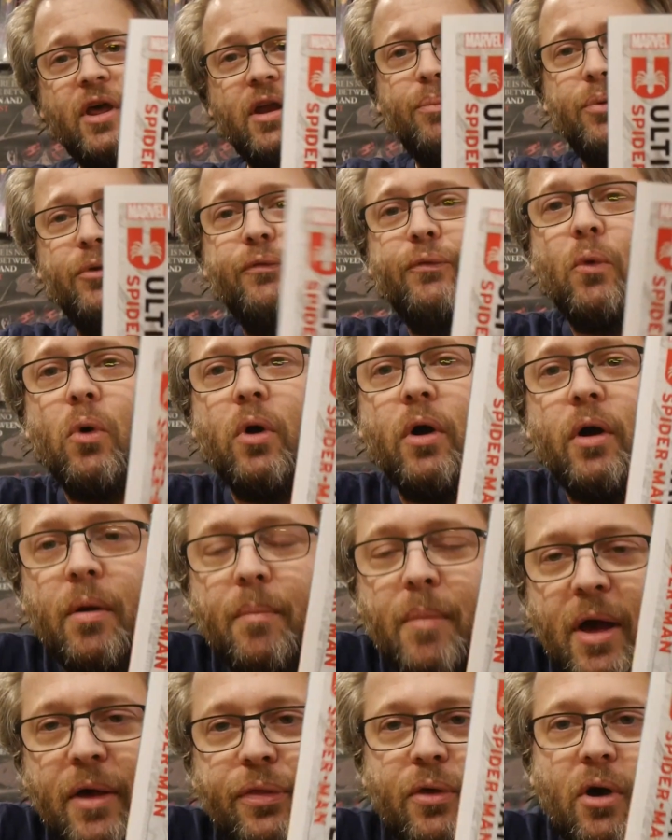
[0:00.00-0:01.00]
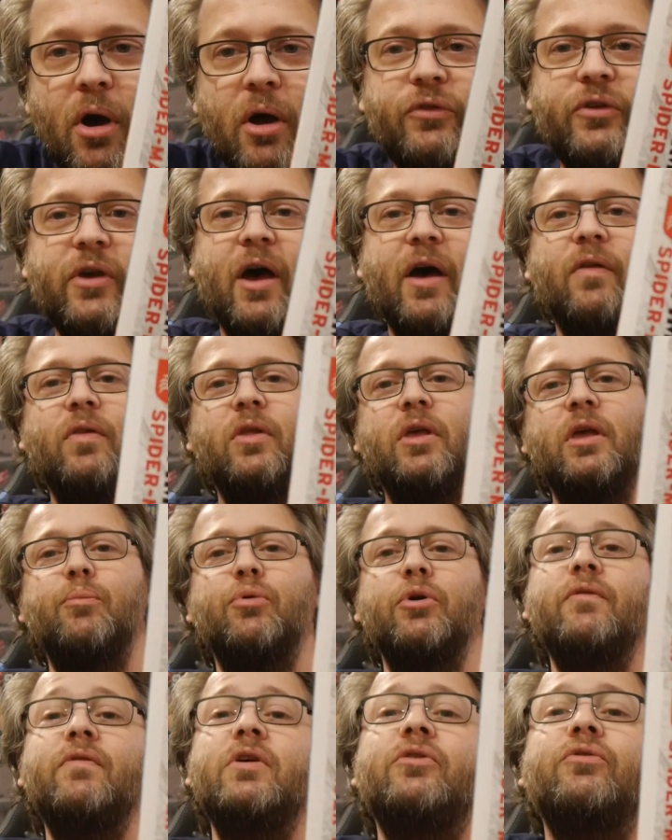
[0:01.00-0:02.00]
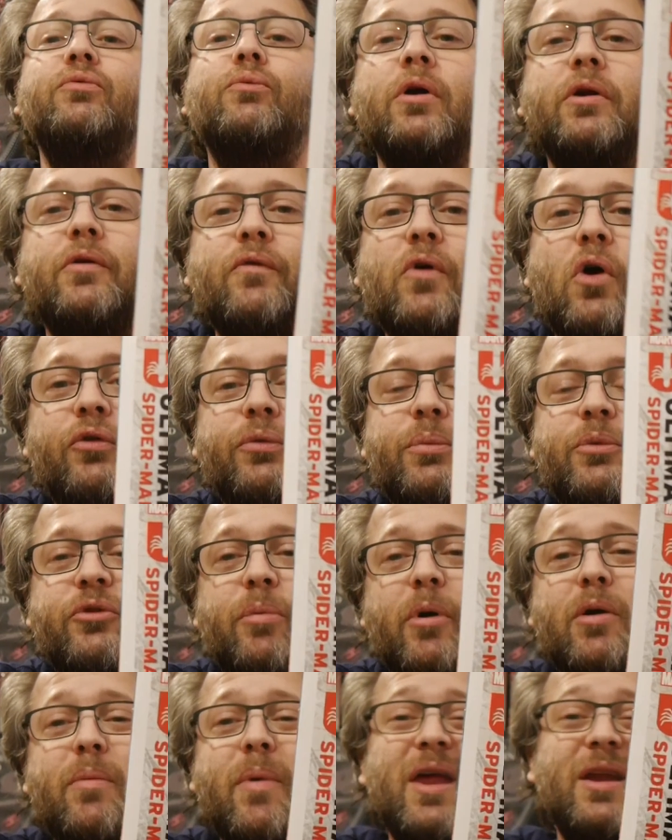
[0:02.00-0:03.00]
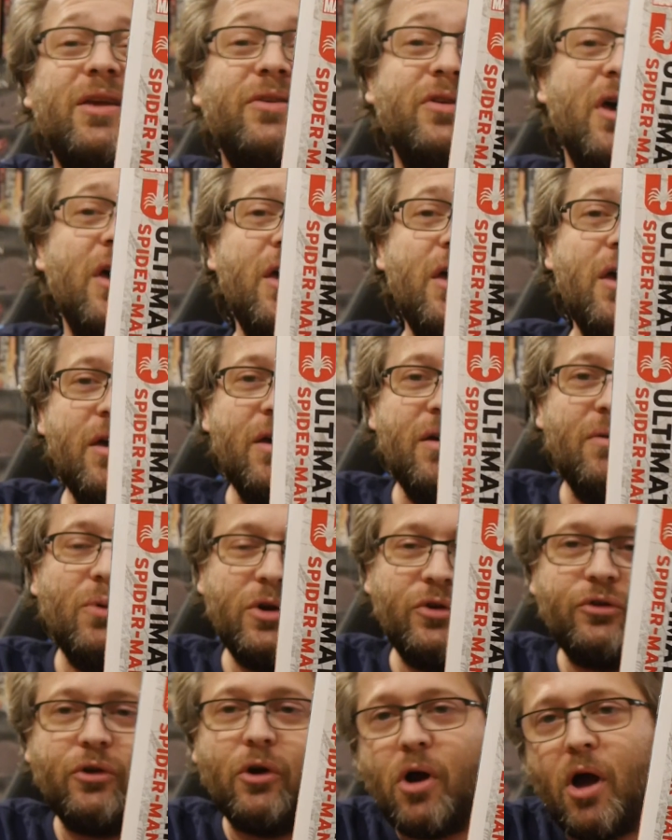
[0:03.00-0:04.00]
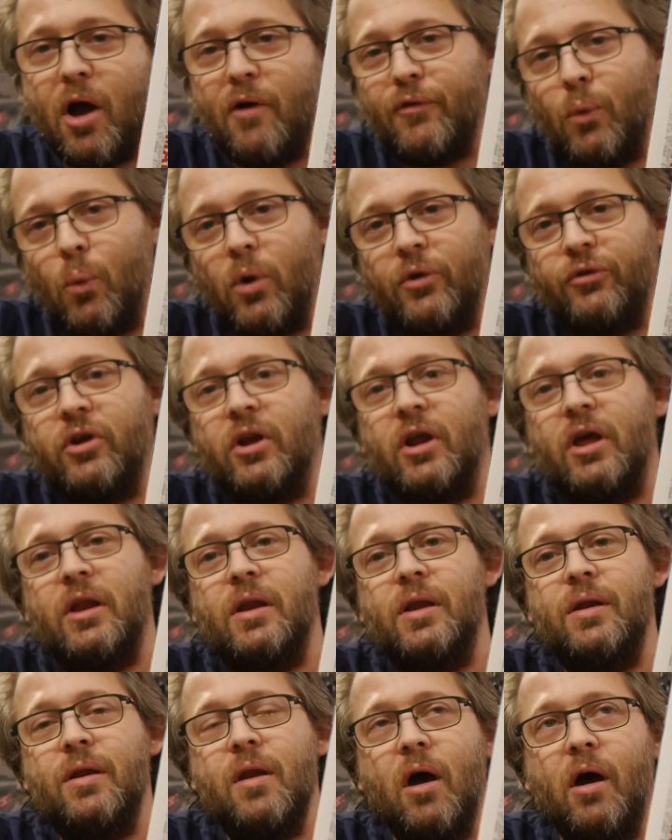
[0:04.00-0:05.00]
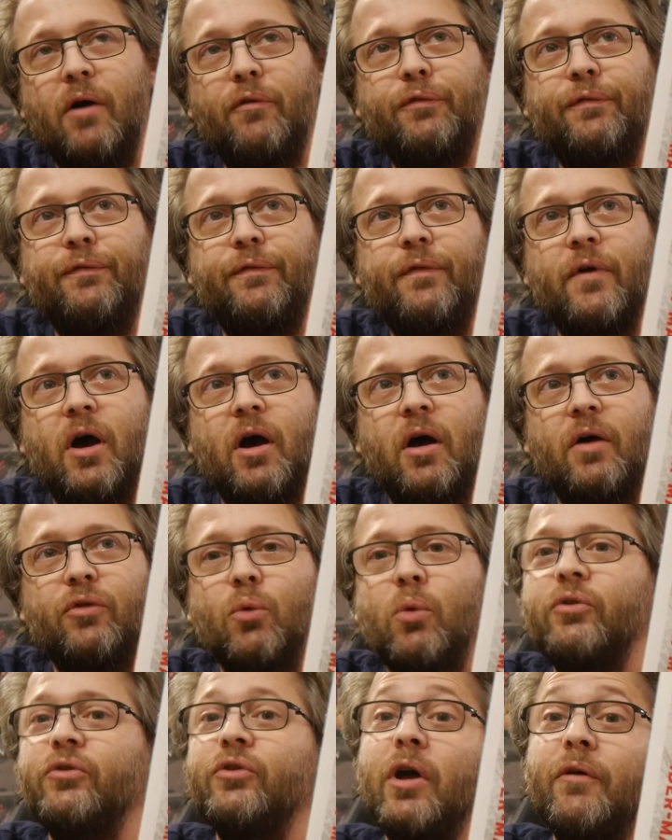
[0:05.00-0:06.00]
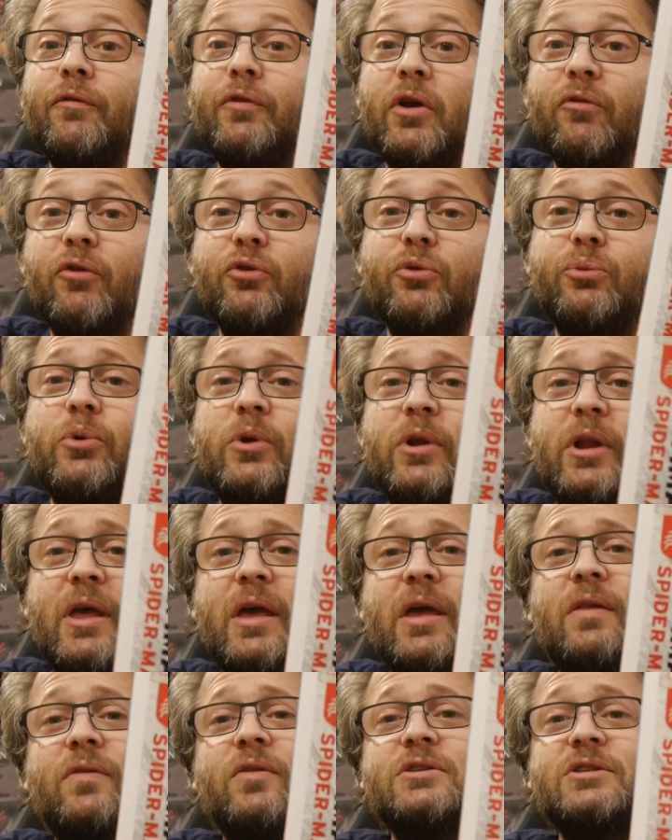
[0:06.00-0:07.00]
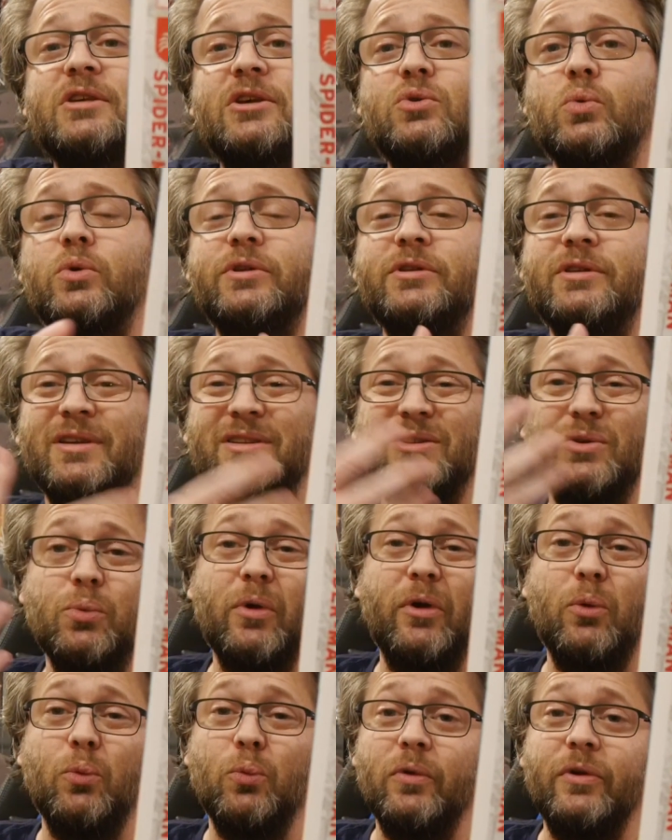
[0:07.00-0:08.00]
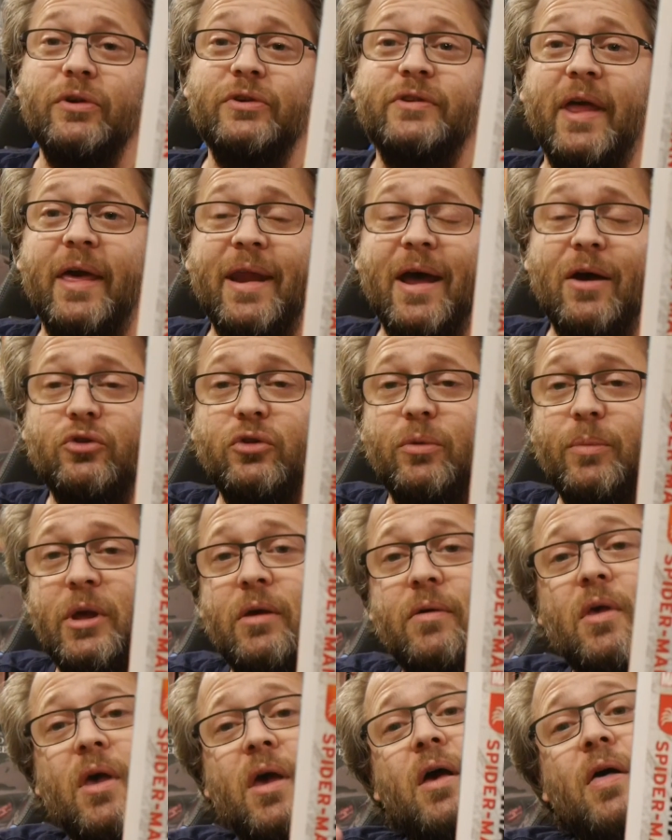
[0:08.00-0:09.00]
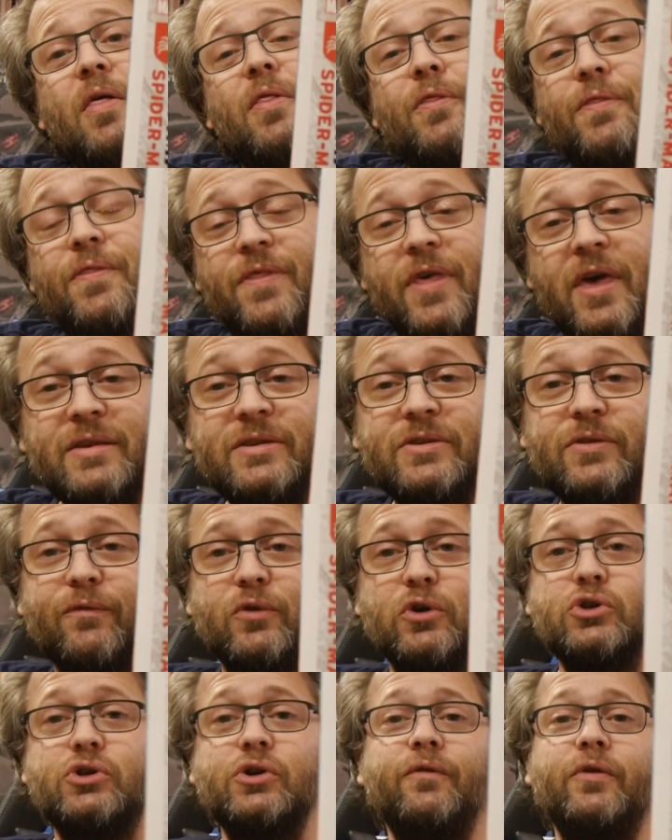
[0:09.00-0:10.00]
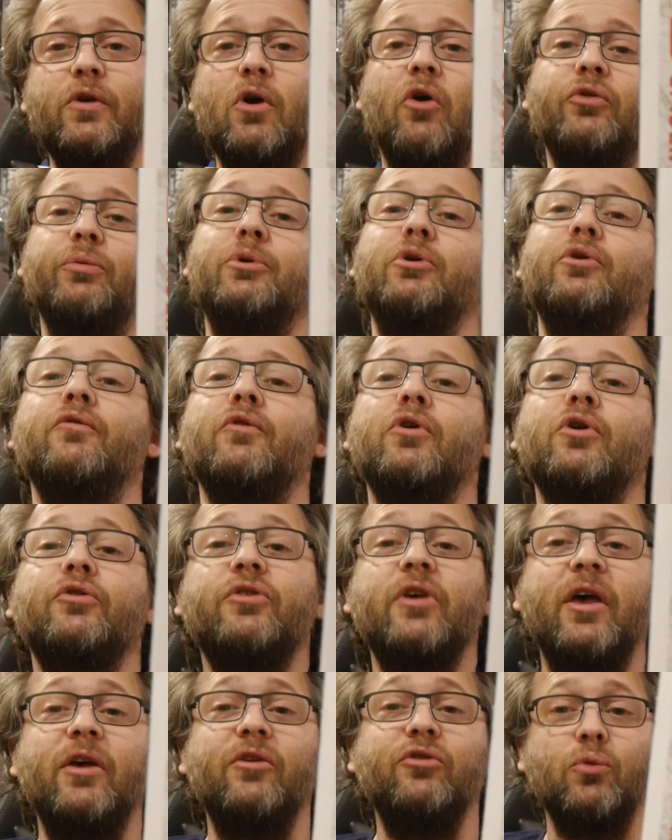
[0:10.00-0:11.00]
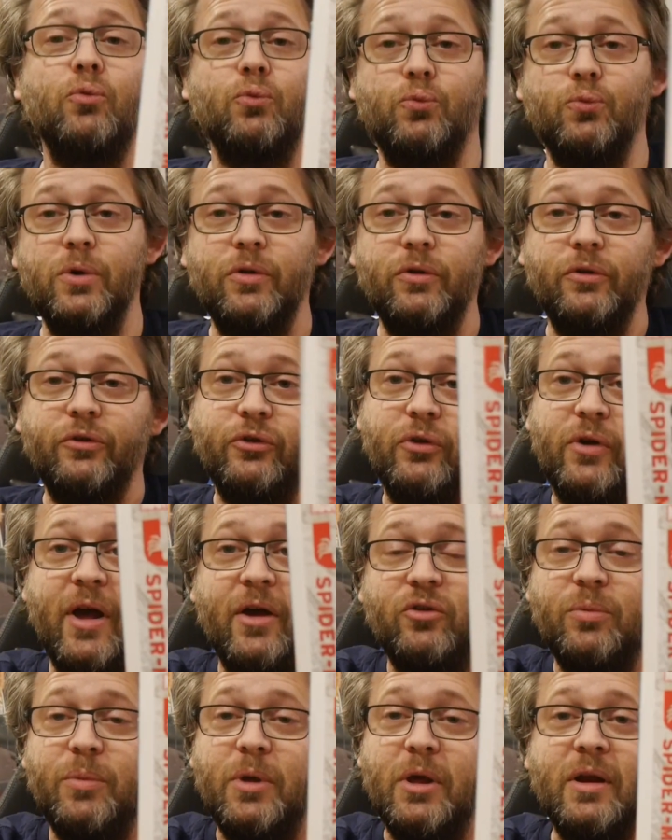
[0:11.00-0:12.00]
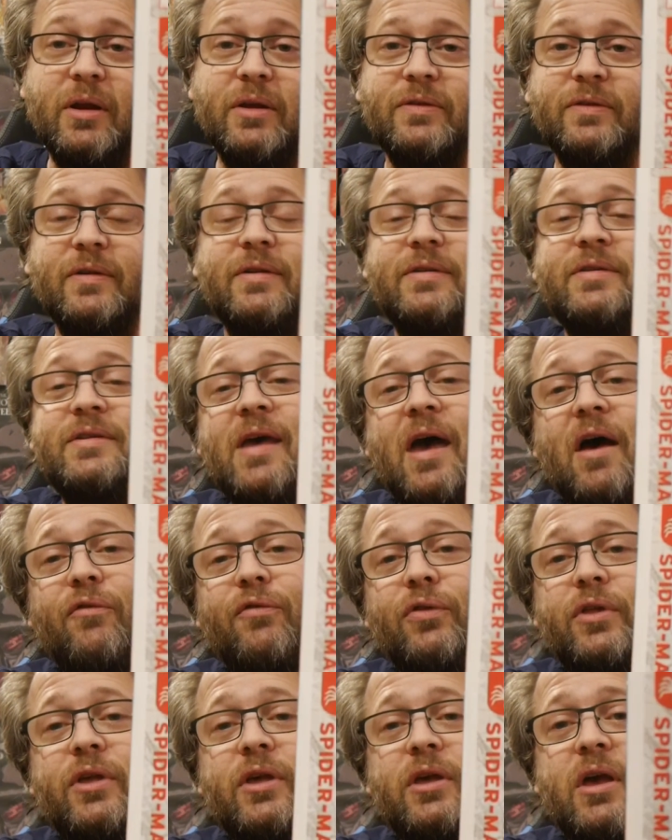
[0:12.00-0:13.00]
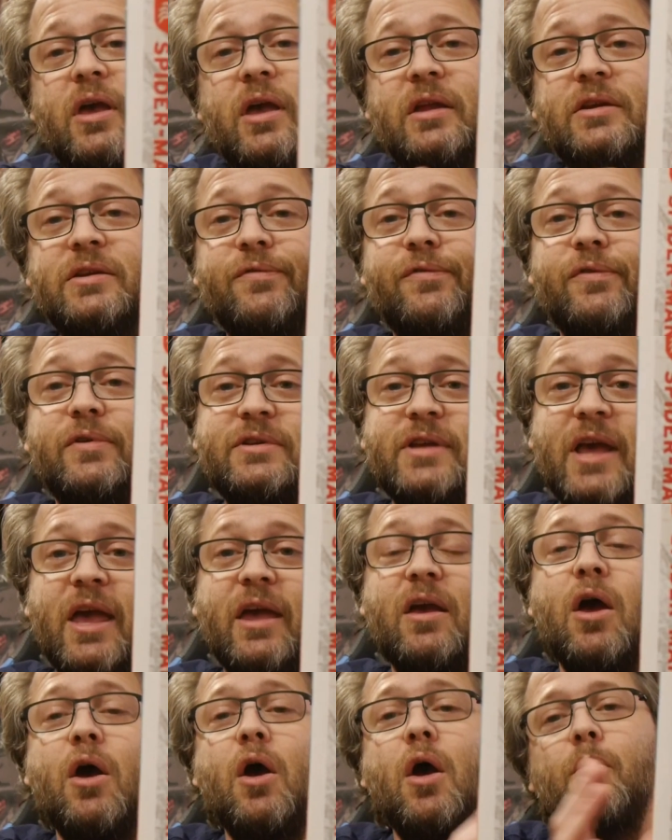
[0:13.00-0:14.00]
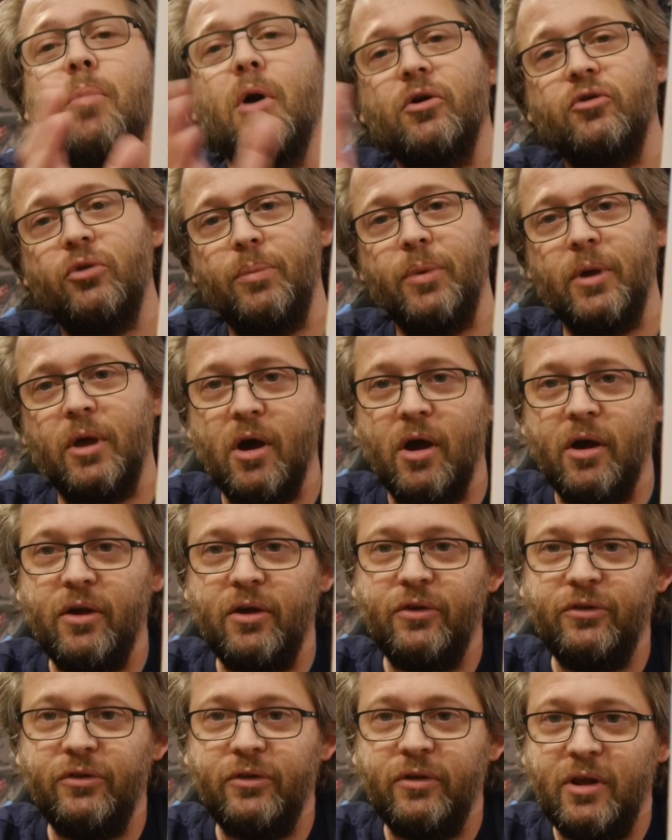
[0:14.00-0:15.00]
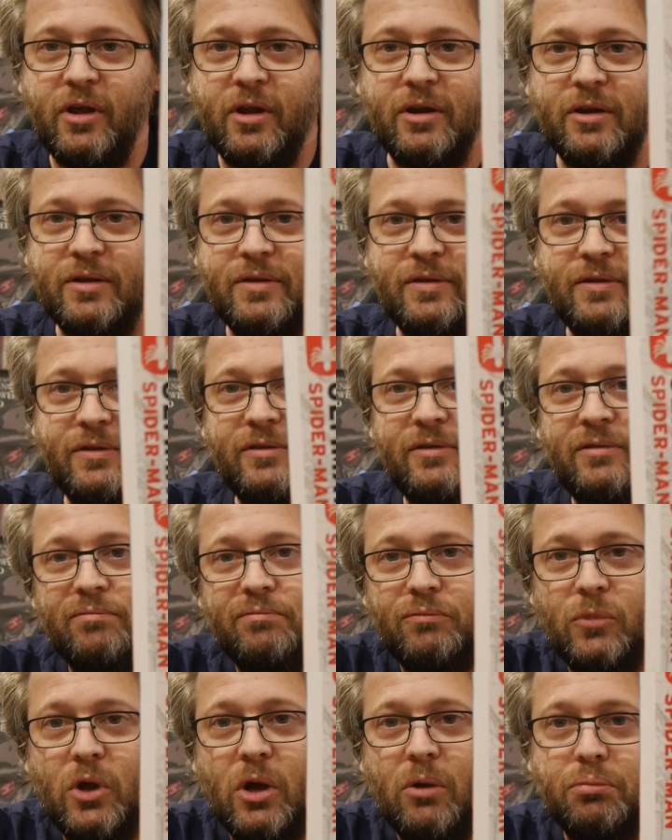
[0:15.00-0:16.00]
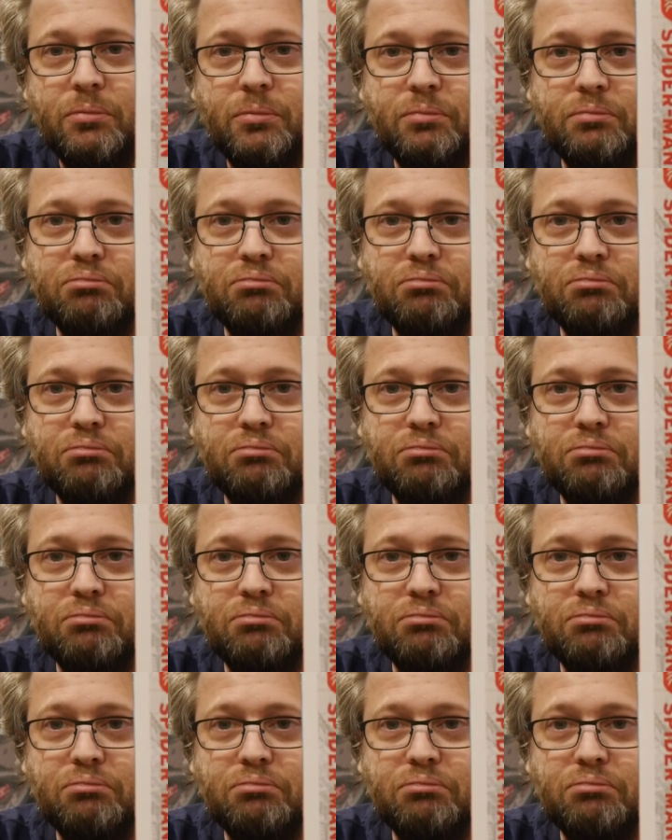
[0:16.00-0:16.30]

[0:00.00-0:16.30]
said before, my thoughts on the previous run of Ultimate Spider-Man is, when it started off, it wasn't enough, there wasn't enough difference between it and the 616 to really stand out to me. This version of the Ultimate Universe has really stood out to me. It is definitely a different take, partially because it is, you know,